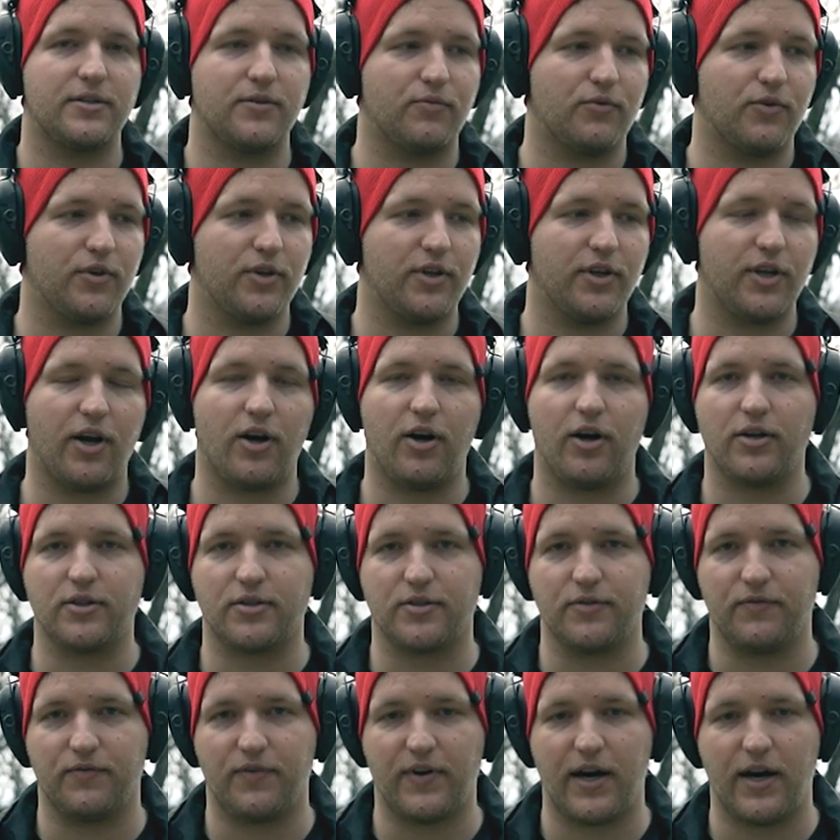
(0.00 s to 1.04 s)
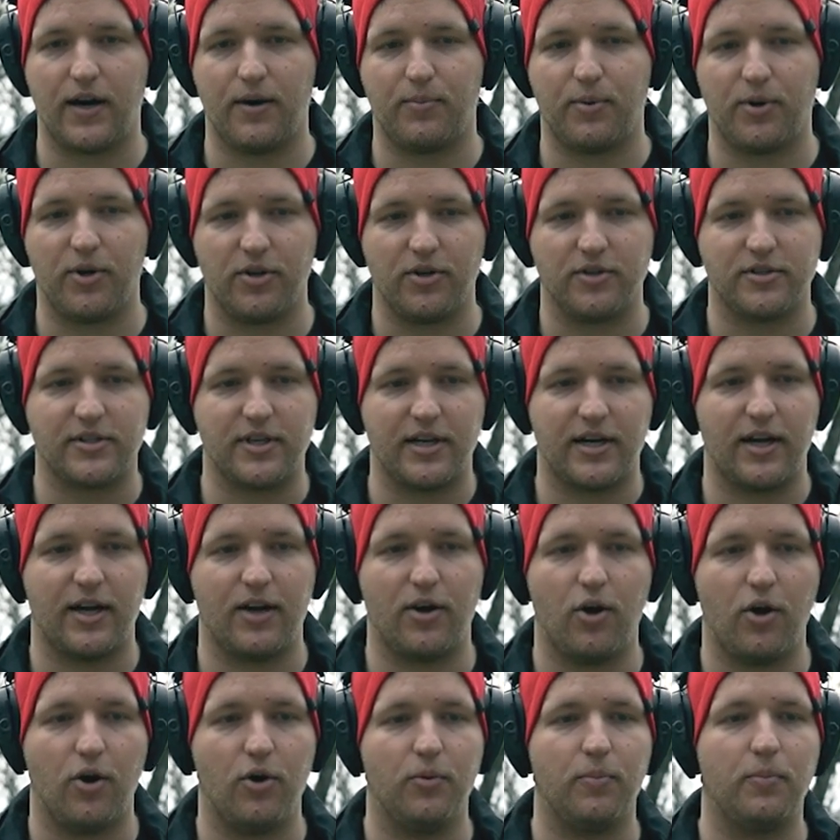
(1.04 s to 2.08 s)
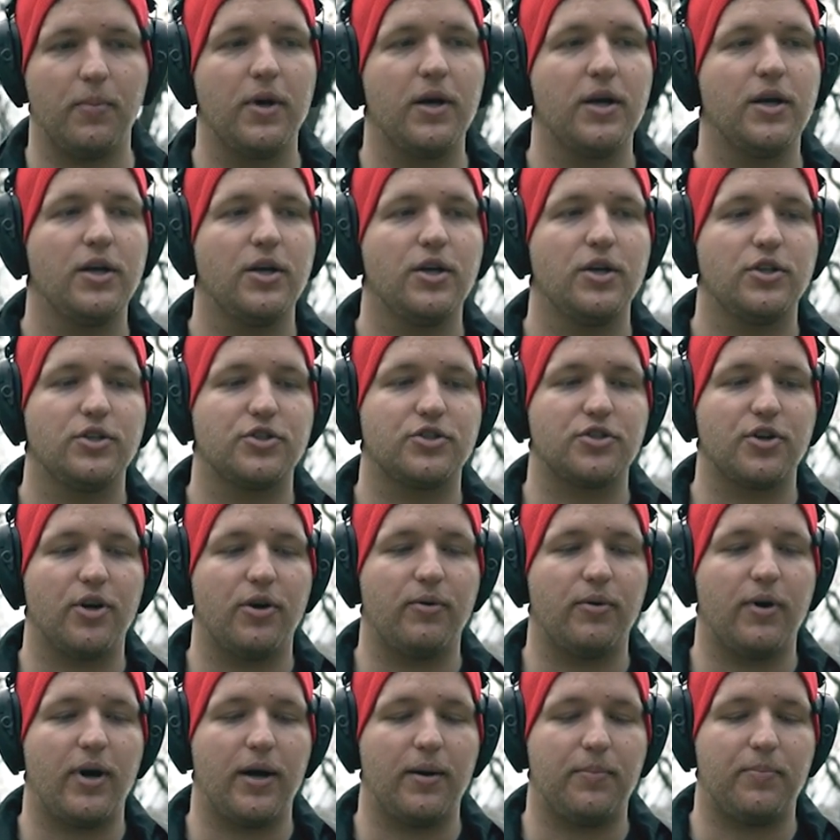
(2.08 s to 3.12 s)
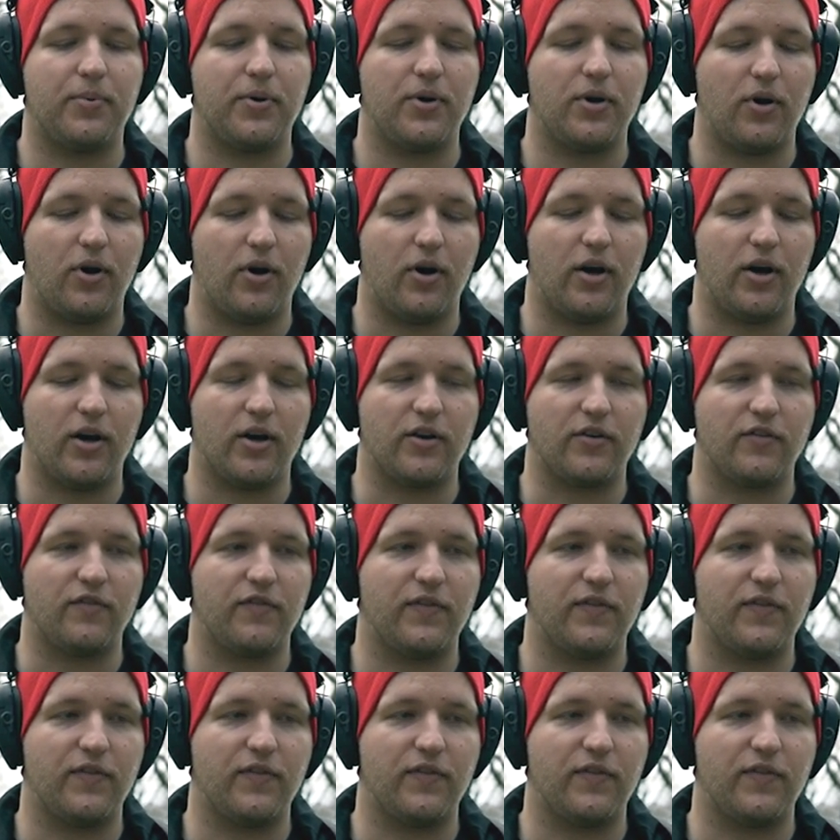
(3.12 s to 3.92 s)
some really awesome fireballs that I hope show up on